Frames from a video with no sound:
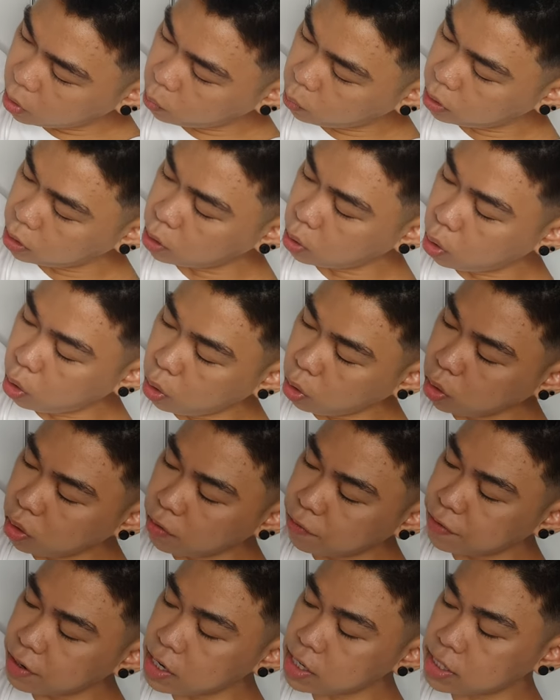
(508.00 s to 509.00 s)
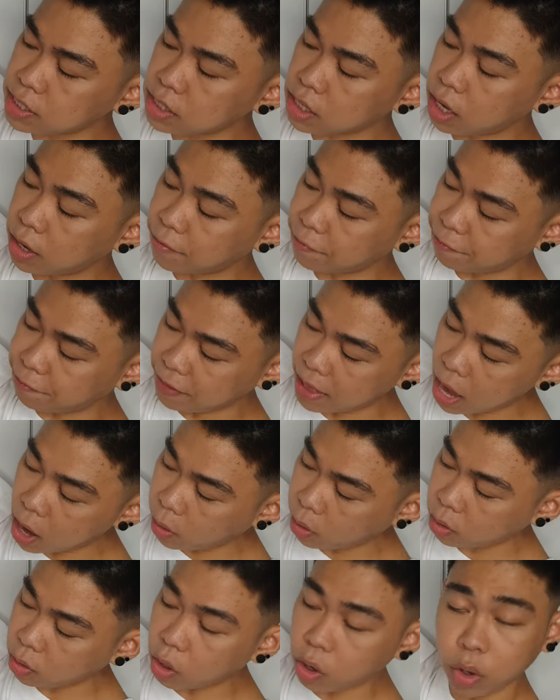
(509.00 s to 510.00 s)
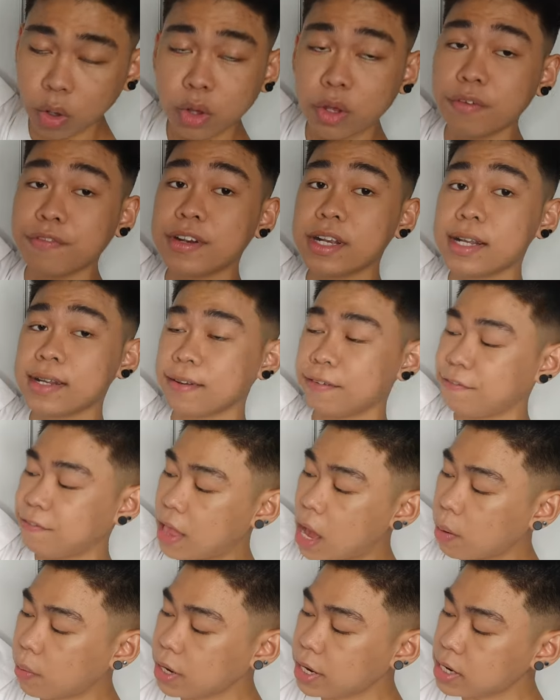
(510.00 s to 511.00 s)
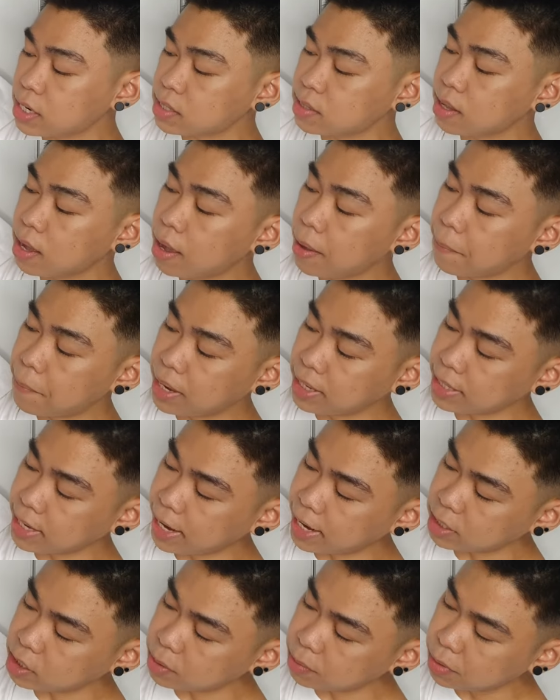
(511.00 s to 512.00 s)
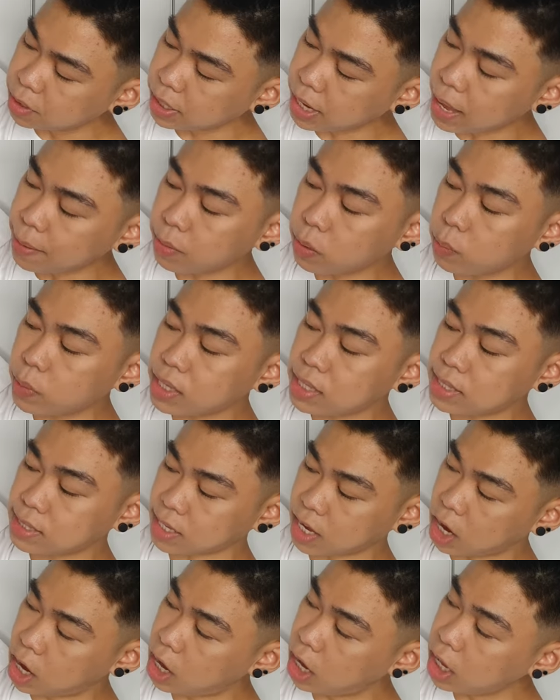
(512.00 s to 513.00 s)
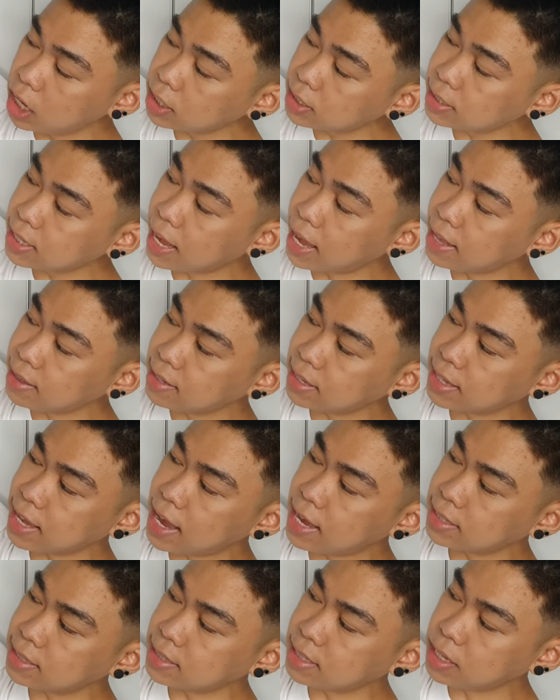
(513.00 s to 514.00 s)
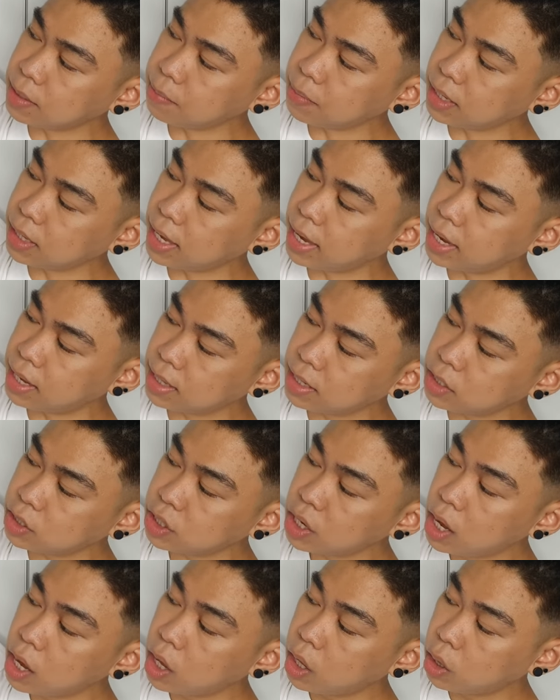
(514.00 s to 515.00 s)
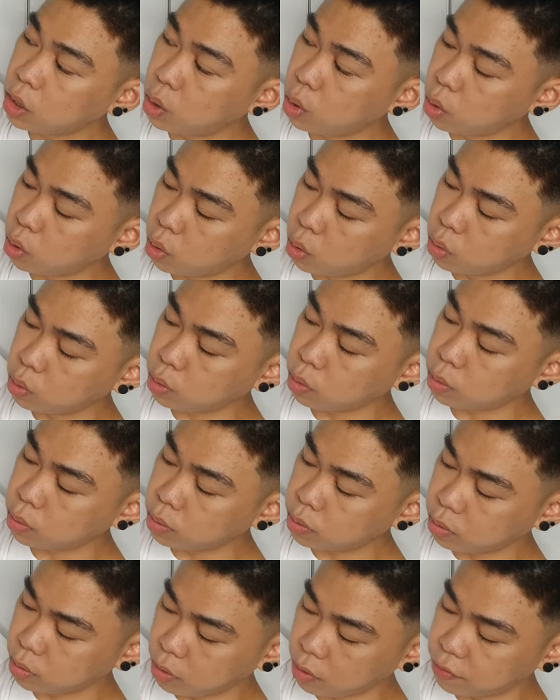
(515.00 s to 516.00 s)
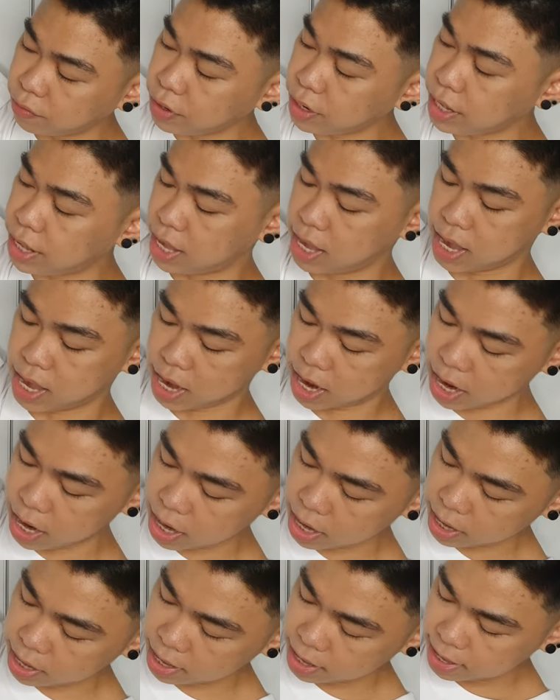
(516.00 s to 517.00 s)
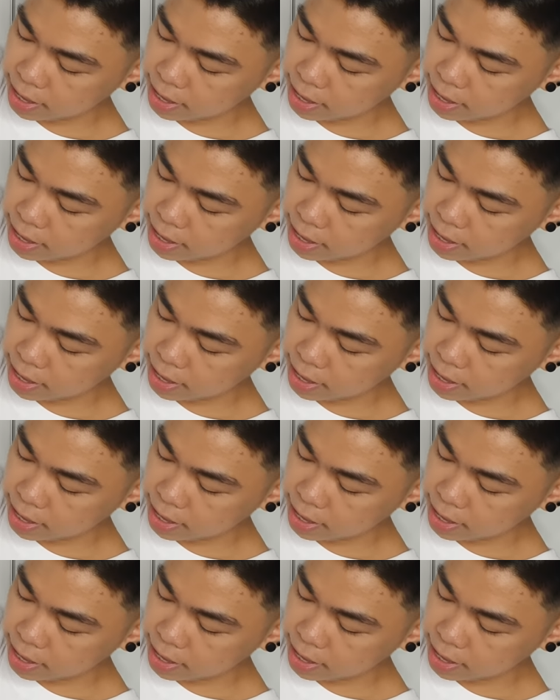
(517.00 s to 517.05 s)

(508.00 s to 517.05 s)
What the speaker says: with all over flowers by Takashi Murakami with skulls, and it has the Billie Eilish logo over here.